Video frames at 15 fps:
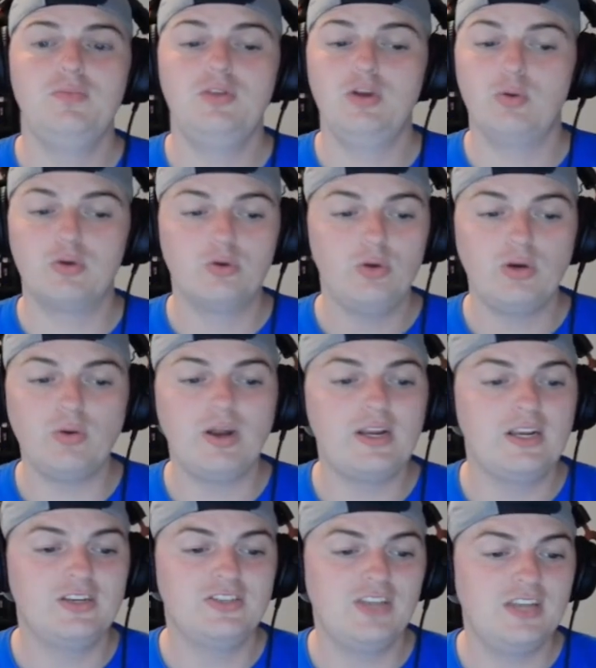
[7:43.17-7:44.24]
you know recruiting
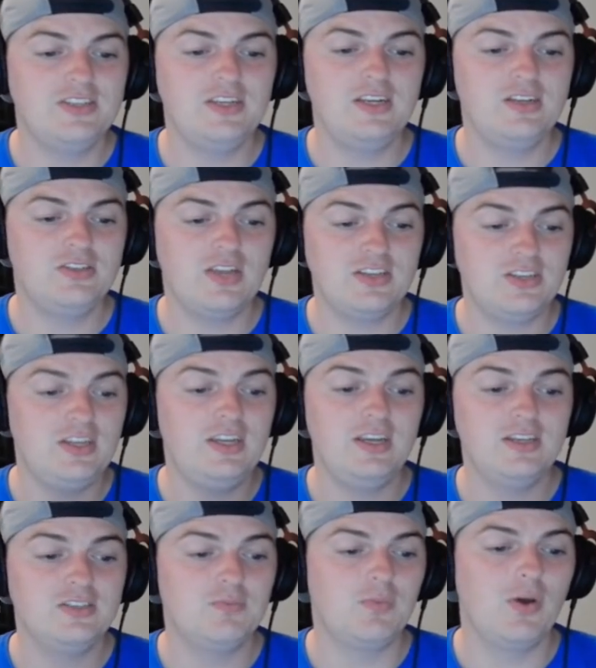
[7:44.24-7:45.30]
ranking says he says he
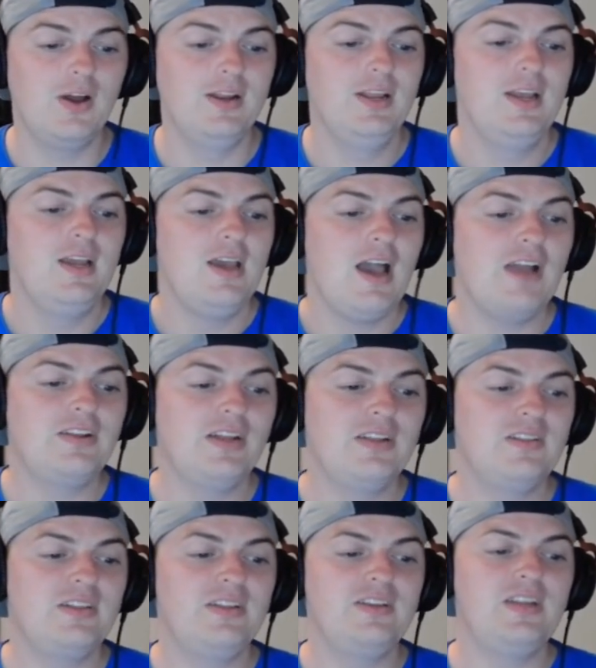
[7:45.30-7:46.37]
is, but at the
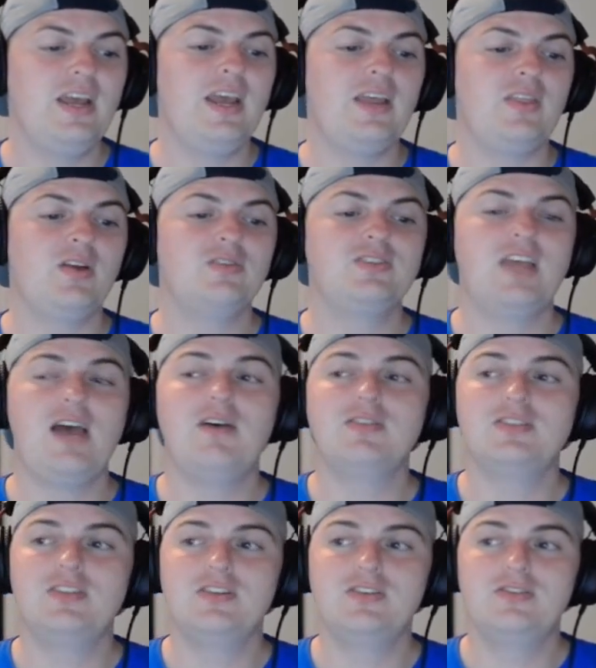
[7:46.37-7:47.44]
end of the day, they're
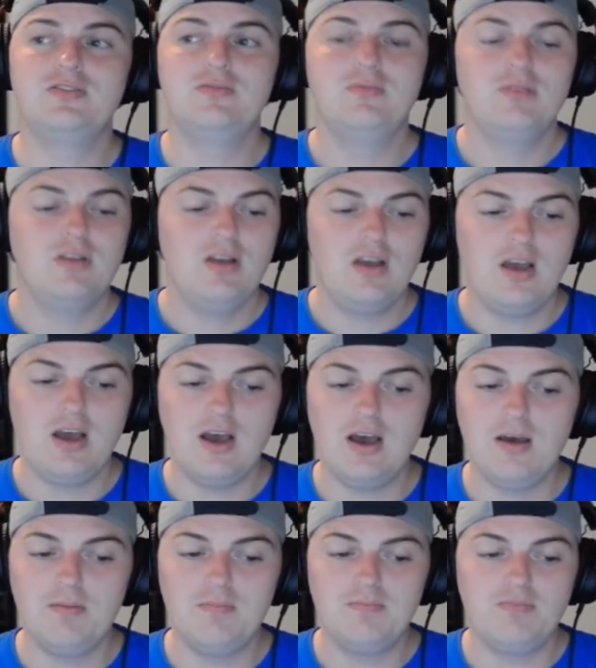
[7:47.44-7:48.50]
talented
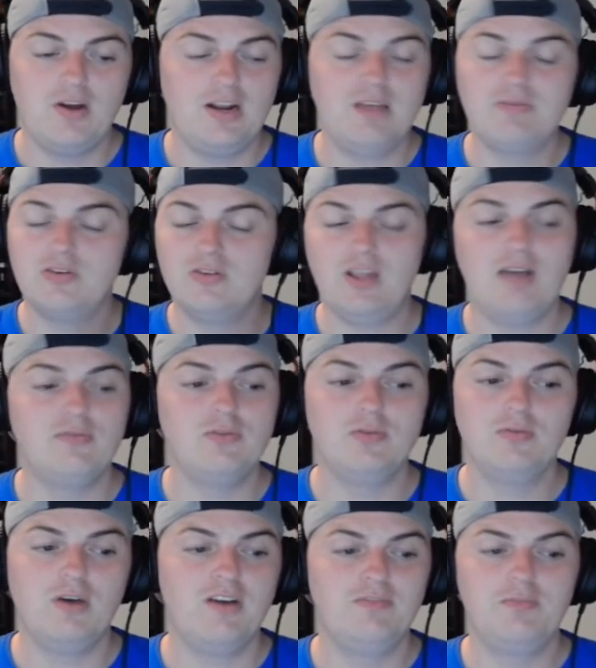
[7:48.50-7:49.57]
uh, on every
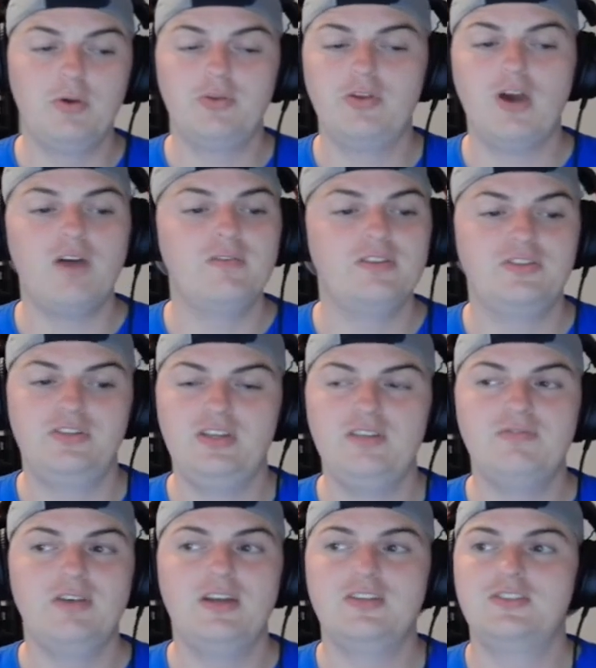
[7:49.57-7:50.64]
level of both the offense and
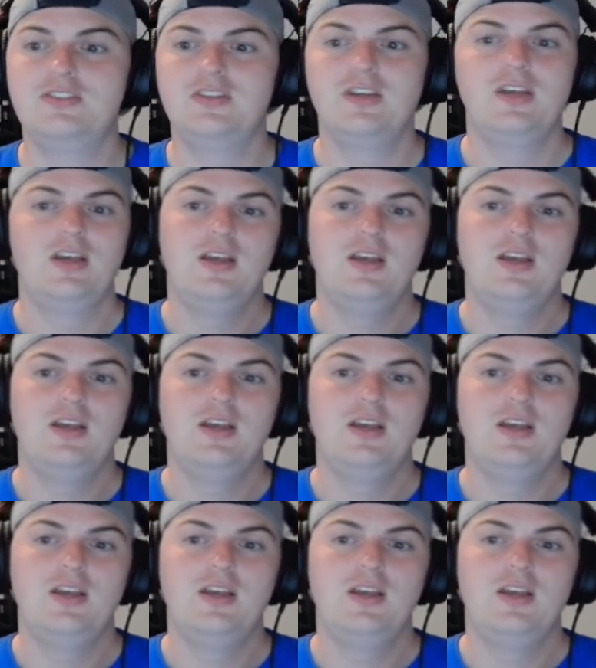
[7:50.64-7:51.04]
defense.